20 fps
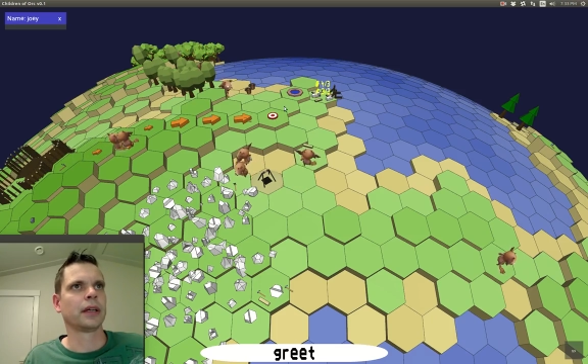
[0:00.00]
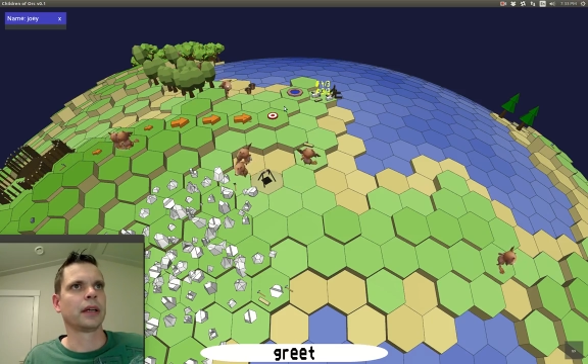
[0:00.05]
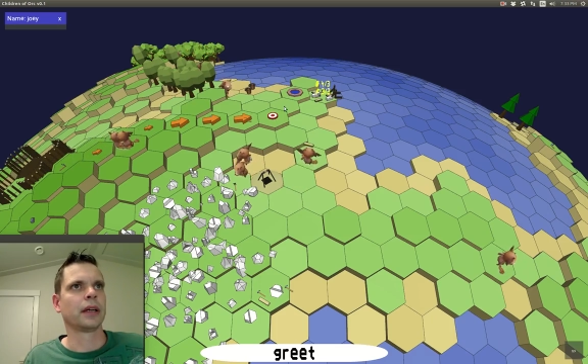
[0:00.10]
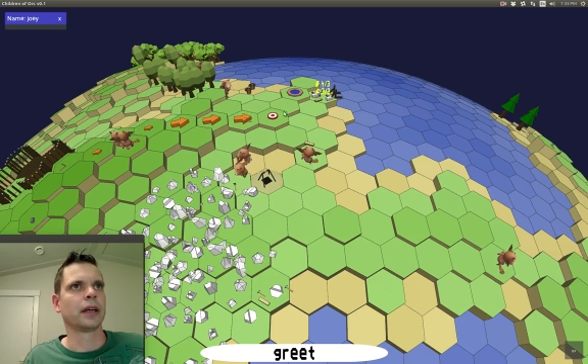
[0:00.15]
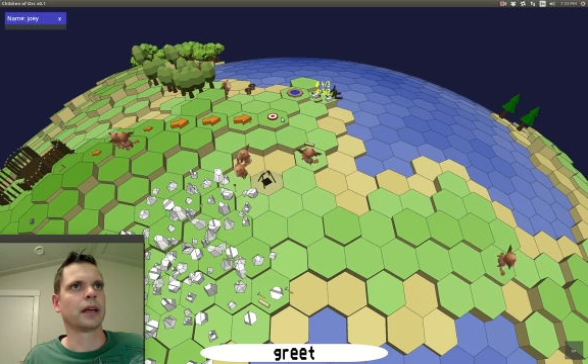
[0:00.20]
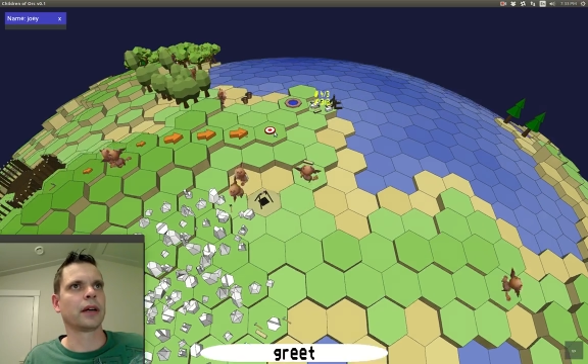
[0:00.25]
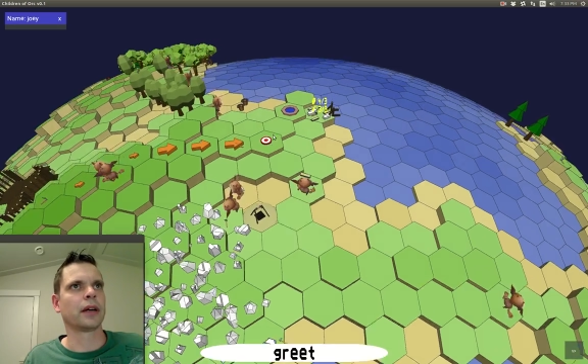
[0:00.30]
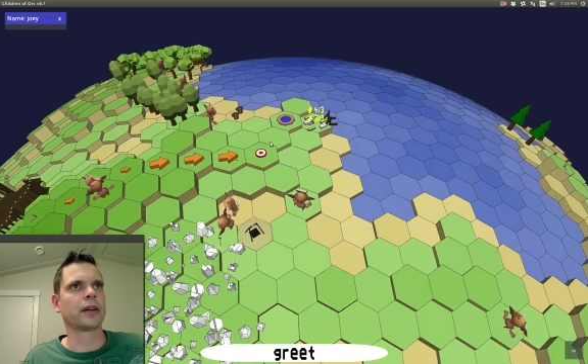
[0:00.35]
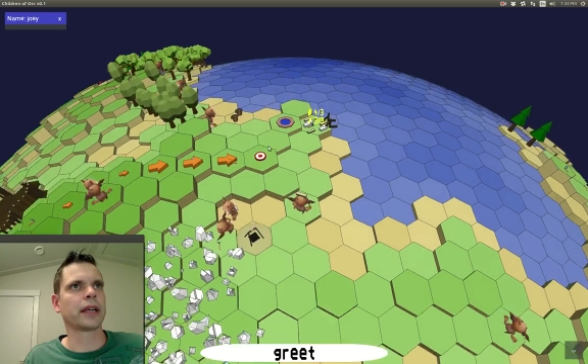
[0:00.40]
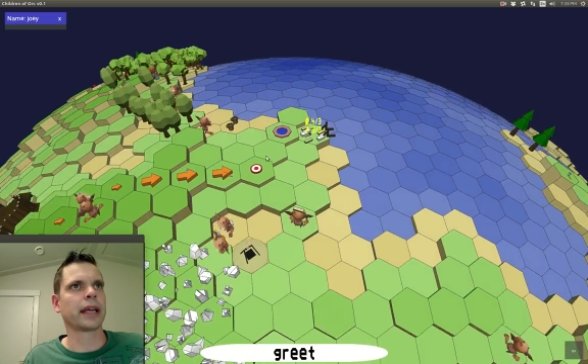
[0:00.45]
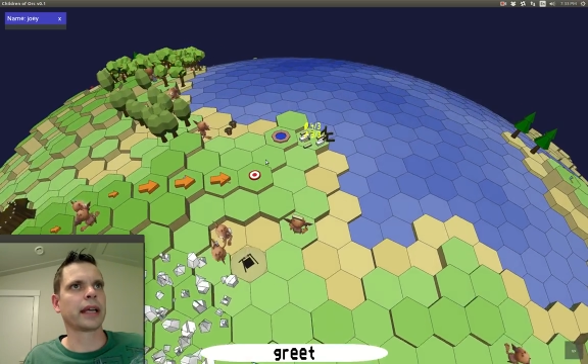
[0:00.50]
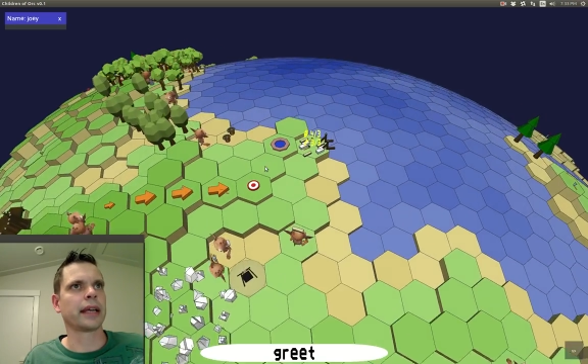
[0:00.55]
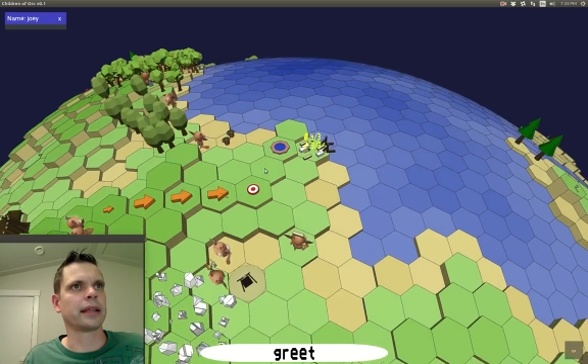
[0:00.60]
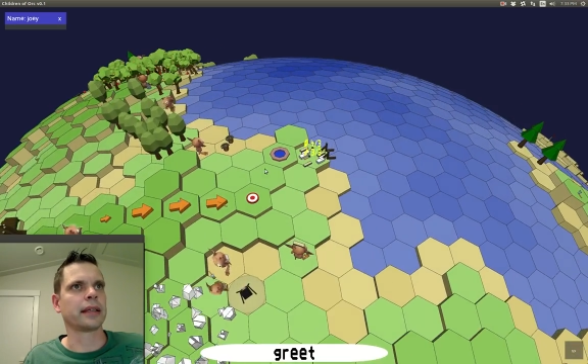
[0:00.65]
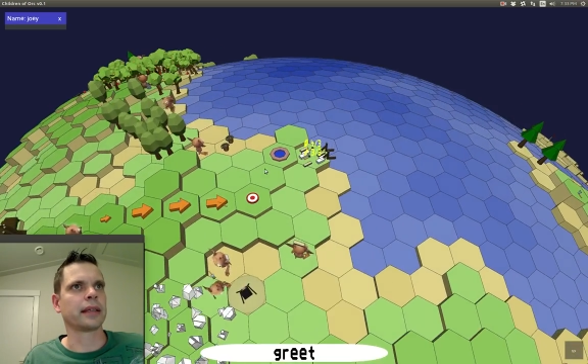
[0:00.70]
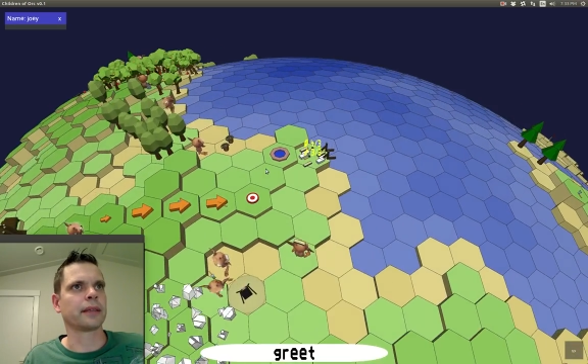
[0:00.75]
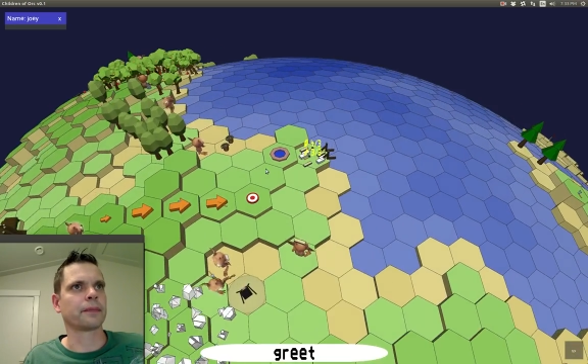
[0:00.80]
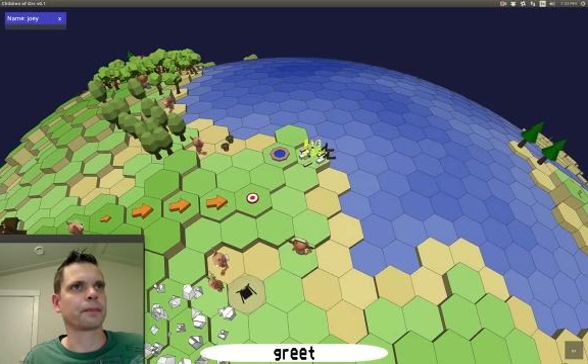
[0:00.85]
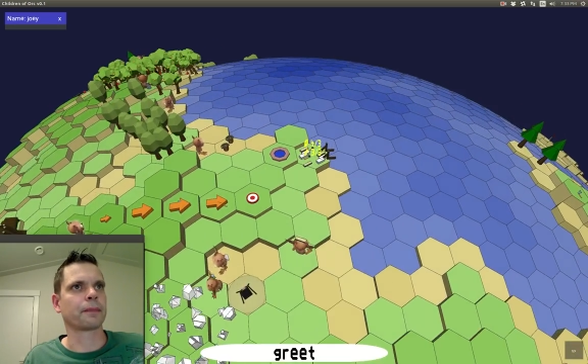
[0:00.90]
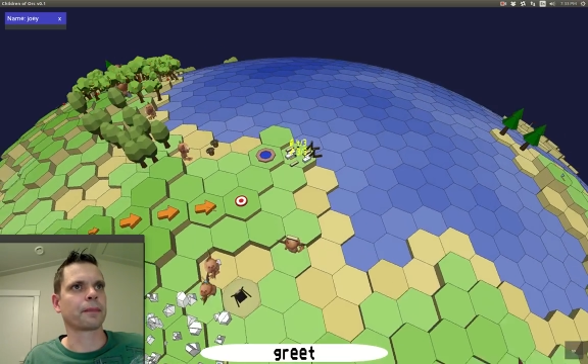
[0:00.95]
Okay,
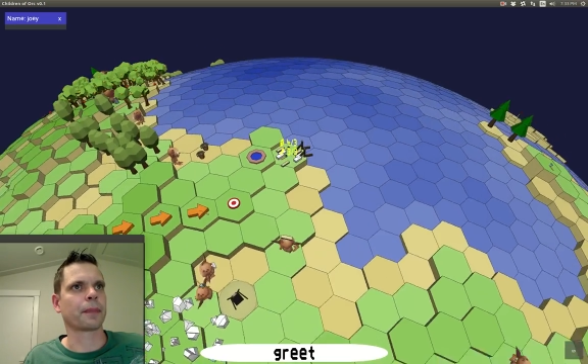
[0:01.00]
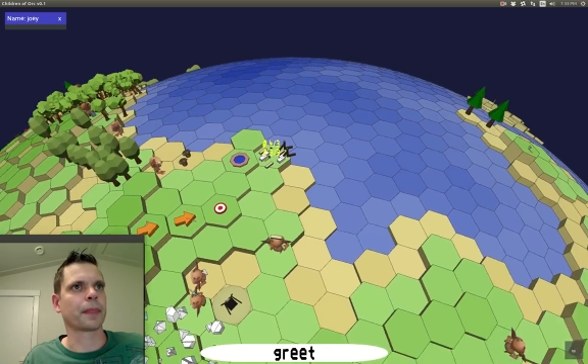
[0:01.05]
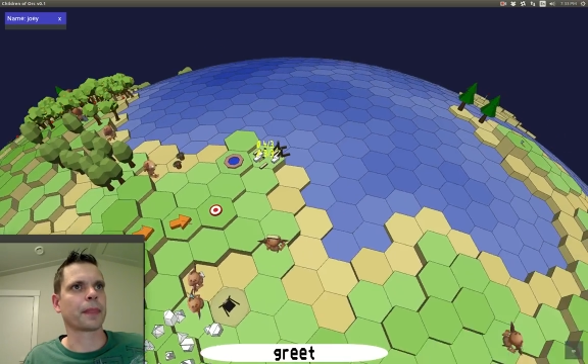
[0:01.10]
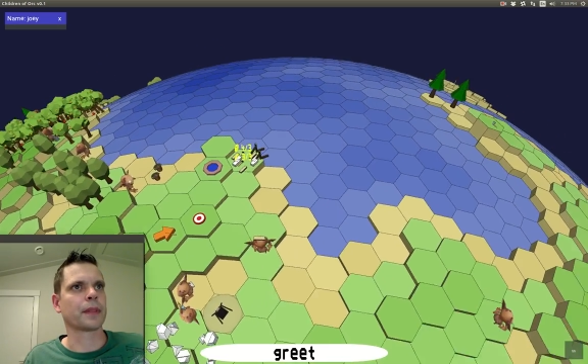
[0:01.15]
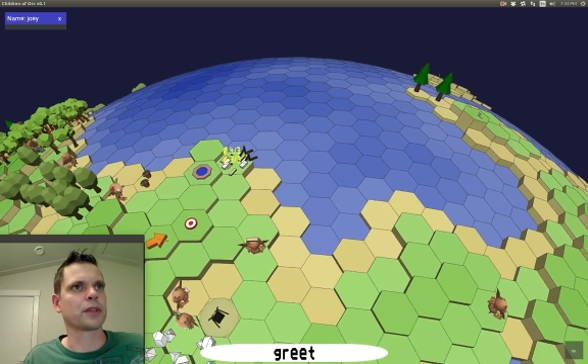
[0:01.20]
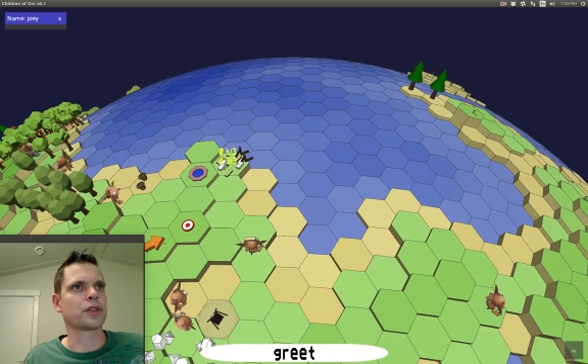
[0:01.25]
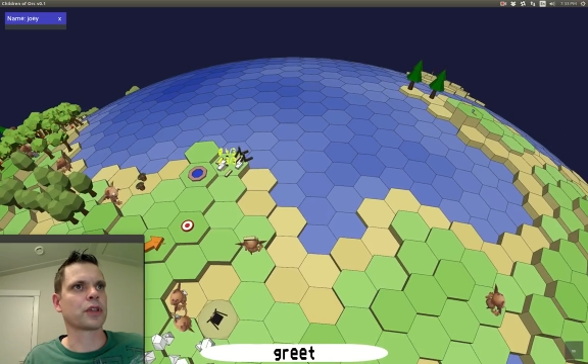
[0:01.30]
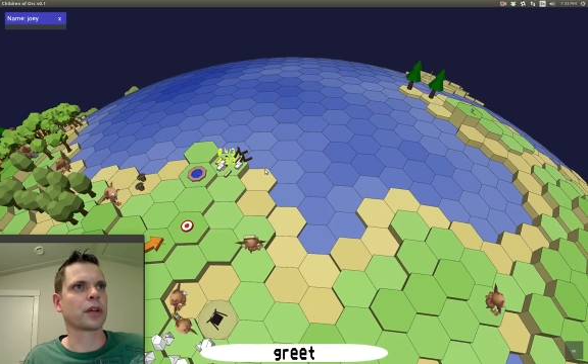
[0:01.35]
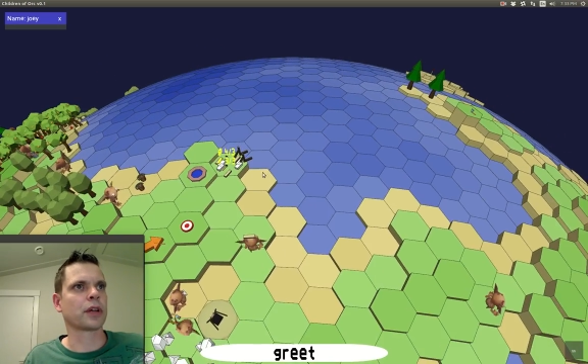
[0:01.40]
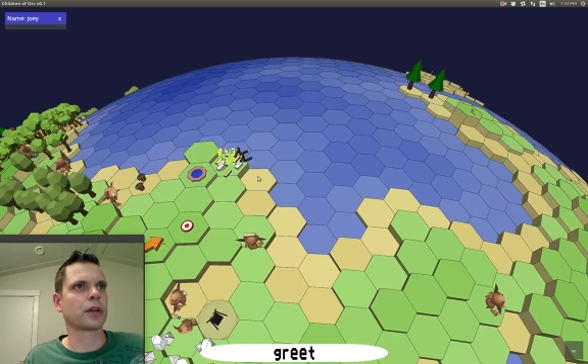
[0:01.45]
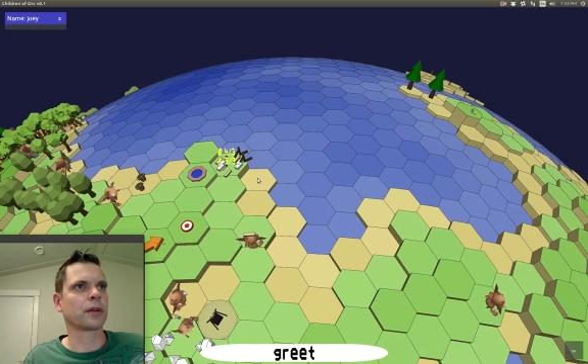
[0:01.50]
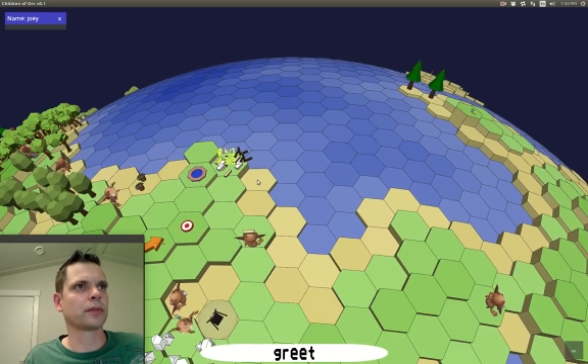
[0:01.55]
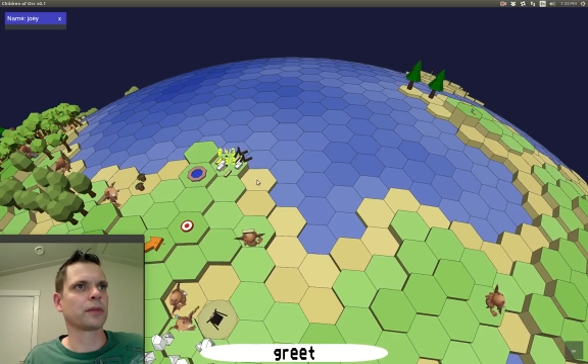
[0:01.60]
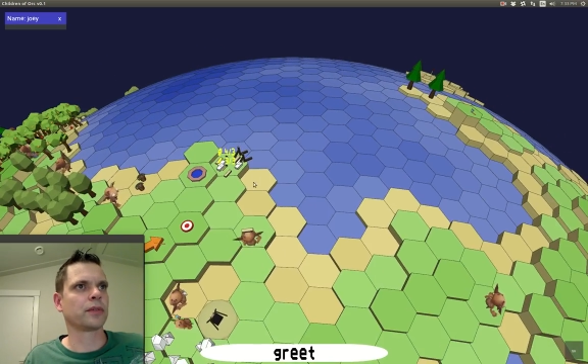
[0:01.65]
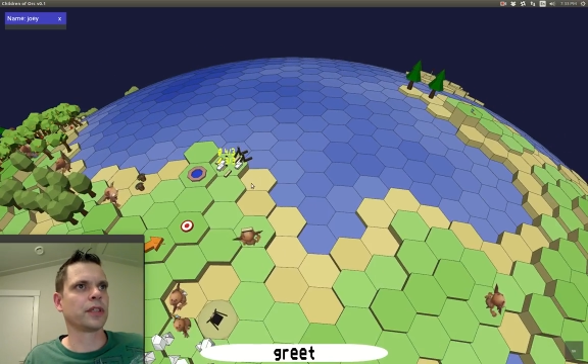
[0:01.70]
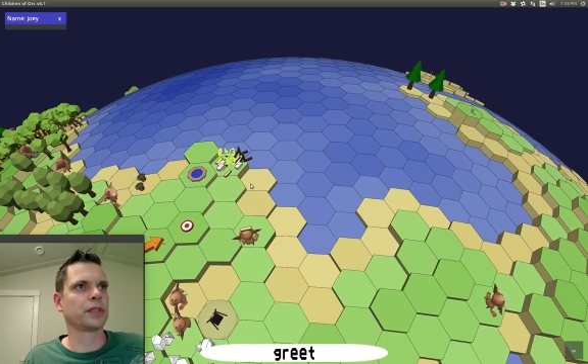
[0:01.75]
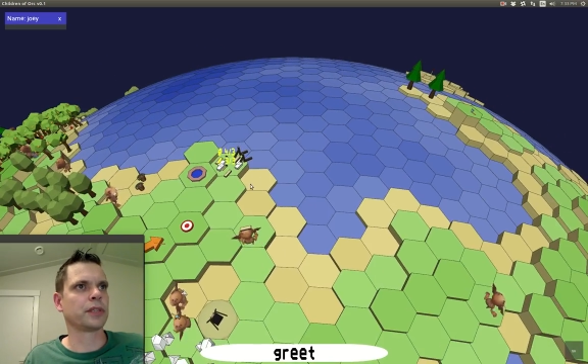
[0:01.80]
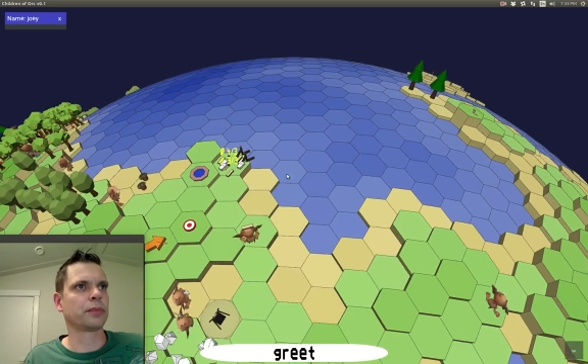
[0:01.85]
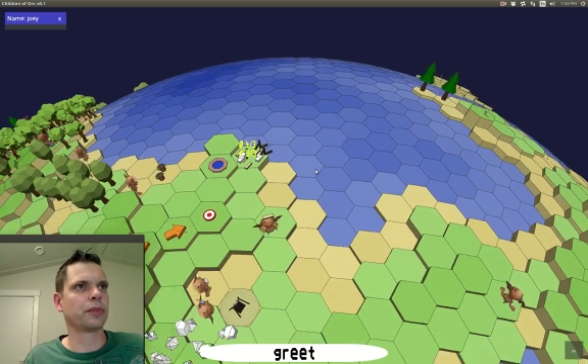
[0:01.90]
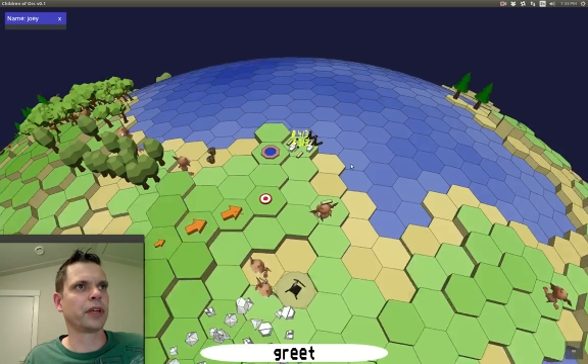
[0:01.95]
so
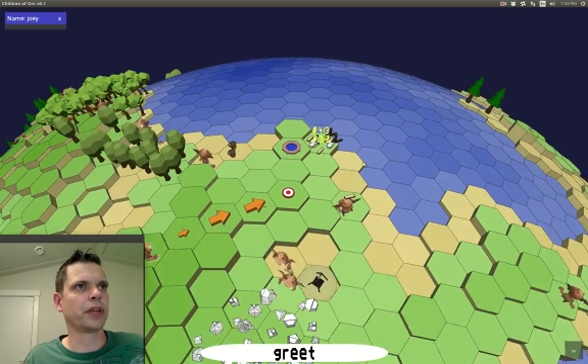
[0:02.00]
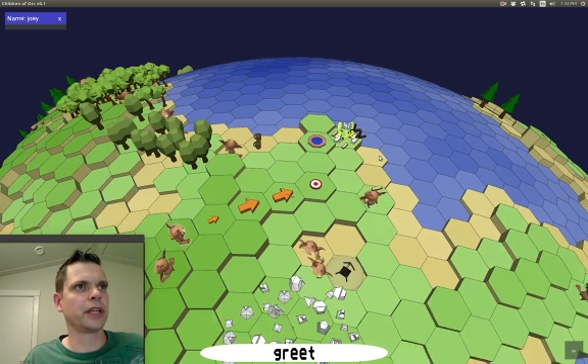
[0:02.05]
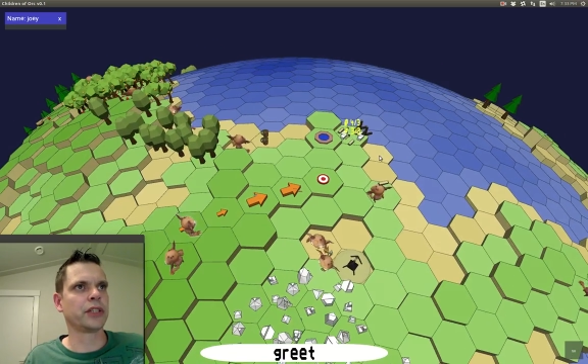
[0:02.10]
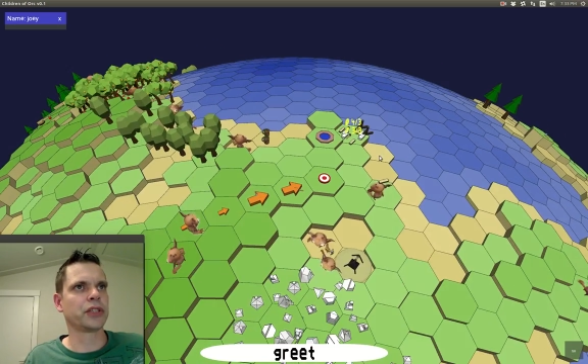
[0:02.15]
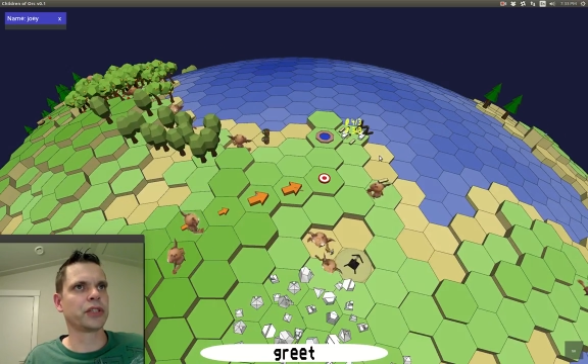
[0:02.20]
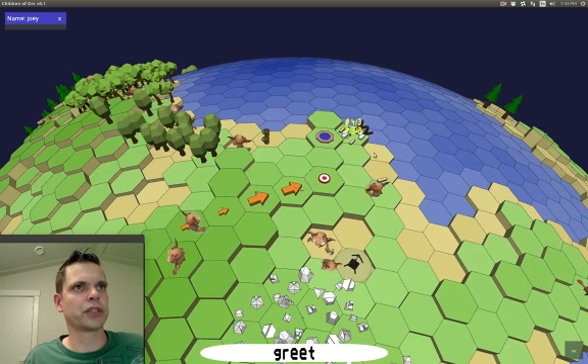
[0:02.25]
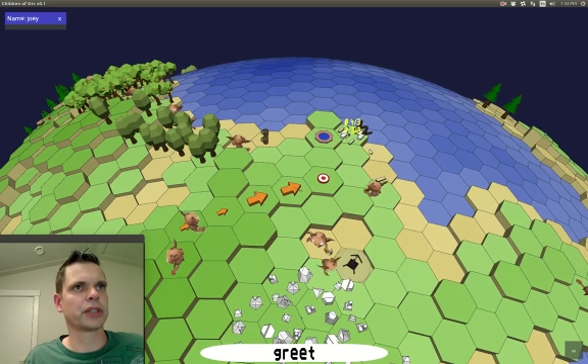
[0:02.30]
this bridge